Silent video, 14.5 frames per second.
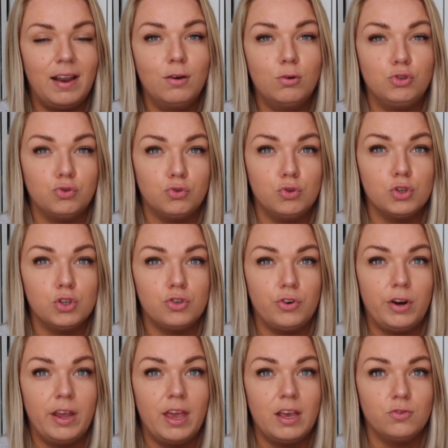little
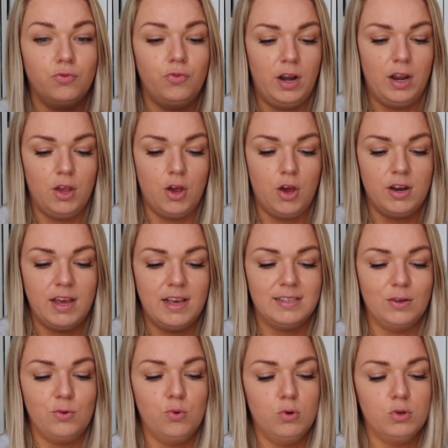drawstring is really good. It's
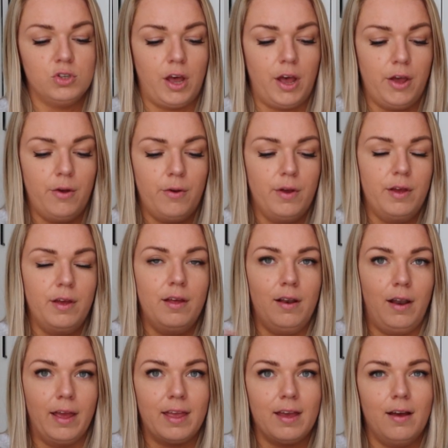also,
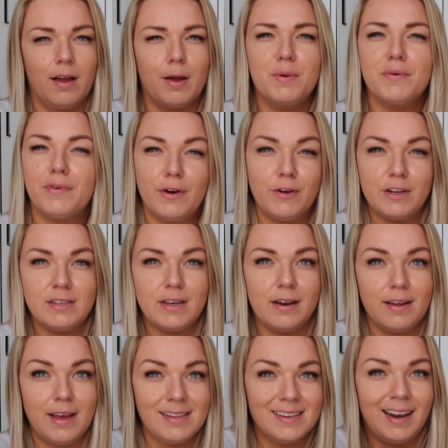like, I can't remember if I already said,
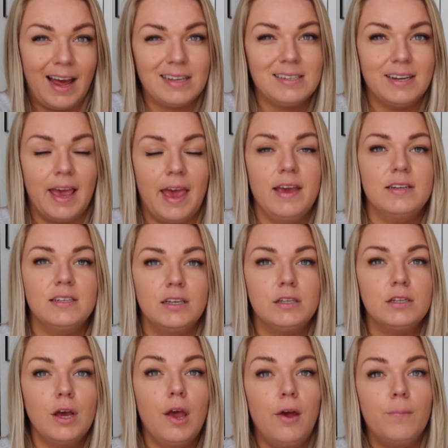it's elasticated.
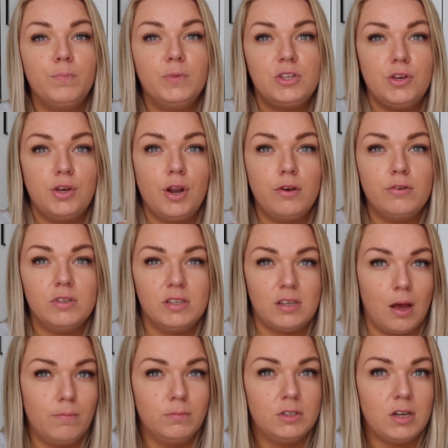So, you know,
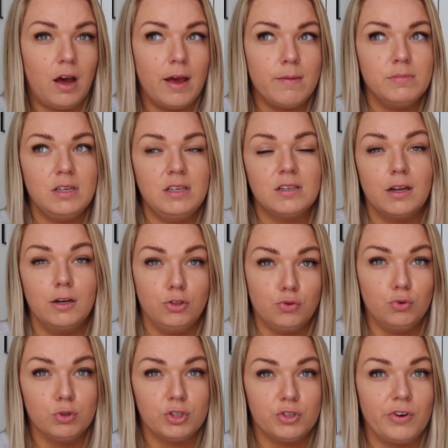sometimes these kind of
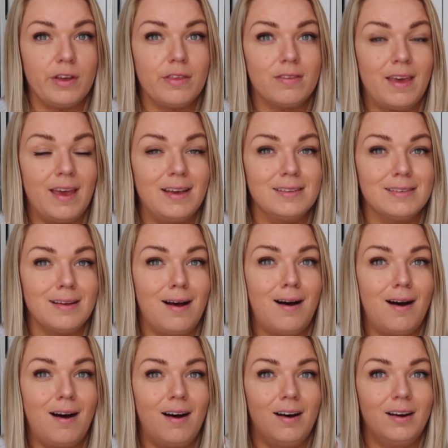drawstring things
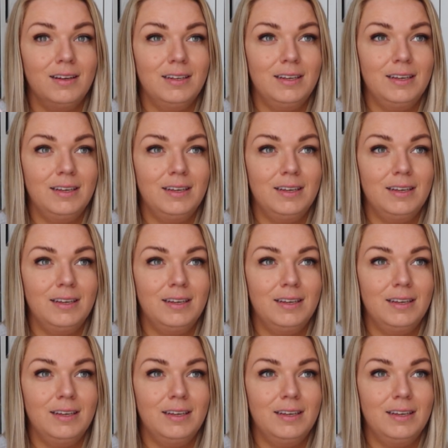are